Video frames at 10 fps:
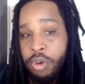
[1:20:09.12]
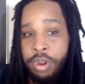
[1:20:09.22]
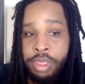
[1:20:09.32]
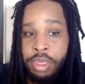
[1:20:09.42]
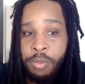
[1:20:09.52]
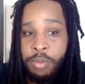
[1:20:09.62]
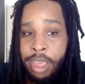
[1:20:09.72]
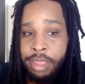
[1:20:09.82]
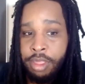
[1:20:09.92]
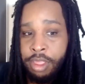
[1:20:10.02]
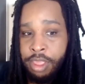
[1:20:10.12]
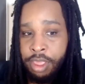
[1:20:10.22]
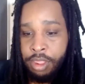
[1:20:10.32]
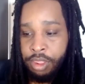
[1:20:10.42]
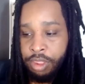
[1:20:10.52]
you know, without saying it,
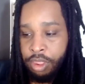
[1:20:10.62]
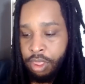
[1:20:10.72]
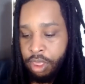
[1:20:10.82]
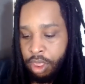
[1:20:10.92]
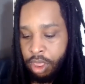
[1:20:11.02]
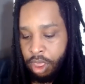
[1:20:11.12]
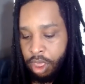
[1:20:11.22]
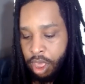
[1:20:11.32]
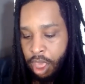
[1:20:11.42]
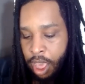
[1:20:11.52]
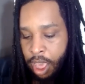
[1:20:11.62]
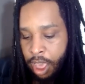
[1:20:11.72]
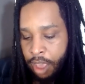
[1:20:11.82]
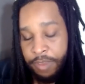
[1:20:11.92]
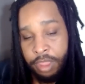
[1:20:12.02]
Booker T. Washington's
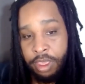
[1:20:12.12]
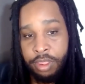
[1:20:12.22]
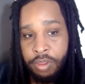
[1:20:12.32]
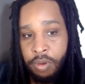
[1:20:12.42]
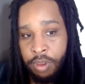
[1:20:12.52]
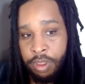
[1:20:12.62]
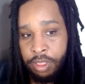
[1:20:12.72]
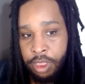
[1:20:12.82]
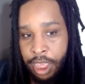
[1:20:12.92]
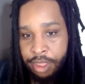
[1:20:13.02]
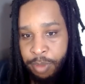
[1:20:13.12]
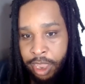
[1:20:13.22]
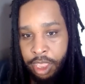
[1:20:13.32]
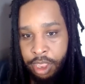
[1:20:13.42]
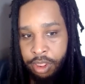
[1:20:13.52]
uh, feelings on the cosmetic
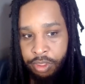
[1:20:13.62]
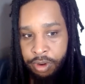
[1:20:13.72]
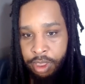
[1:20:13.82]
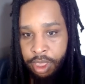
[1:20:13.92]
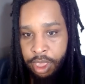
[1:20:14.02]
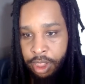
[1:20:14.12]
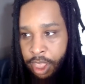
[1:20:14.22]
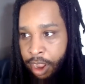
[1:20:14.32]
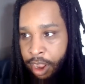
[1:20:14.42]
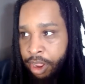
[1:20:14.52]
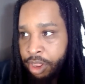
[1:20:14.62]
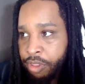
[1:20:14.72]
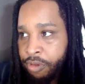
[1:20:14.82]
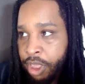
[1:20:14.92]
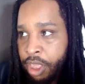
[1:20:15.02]
industry and the hair
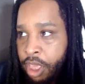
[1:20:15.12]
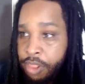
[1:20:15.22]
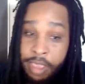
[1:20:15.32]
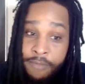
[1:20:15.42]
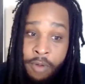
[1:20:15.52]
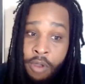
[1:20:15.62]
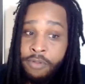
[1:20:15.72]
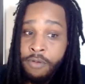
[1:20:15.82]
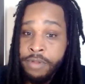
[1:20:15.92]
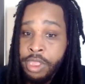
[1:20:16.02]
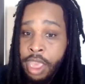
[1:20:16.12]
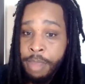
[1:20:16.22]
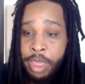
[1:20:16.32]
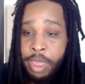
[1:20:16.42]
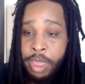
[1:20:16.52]
industry, they evolved over
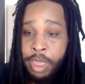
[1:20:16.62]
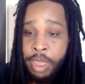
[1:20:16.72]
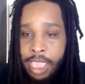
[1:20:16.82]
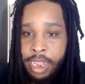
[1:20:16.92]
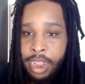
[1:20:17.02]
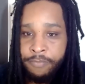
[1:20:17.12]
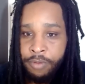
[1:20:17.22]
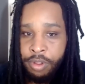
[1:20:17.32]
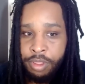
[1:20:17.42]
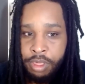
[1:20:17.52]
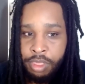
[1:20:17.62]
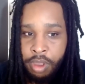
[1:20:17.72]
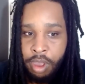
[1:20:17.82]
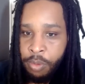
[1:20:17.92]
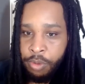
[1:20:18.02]
time. Like he didn't like it at first. He
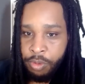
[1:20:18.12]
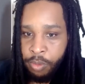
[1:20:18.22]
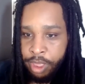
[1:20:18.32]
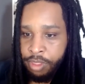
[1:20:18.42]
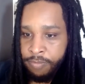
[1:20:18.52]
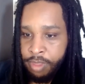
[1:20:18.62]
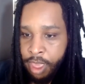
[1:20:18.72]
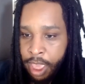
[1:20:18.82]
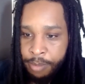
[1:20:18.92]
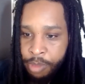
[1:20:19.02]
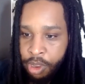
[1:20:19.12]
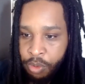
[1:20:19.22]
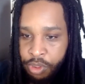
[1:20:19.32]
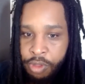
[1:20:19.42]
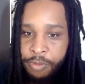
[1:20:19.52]
thought it was a waste of time, that it
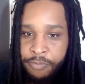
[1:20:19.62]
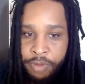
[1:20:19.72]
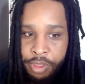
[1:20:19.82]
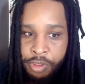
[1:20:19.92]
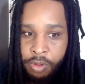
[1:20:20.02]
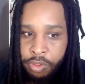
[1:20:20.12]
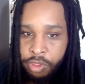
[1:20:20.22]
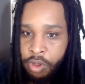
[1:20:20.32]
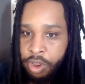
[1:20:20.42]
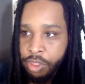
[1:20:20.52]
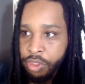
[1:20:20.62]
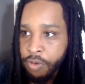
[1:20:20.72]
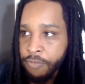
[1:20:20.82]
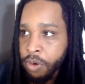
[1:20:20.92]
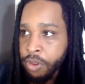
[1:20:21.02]
was superficial, so on and
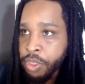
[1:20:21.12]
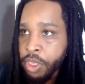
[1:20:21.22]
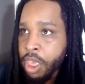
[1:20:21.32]
so forth.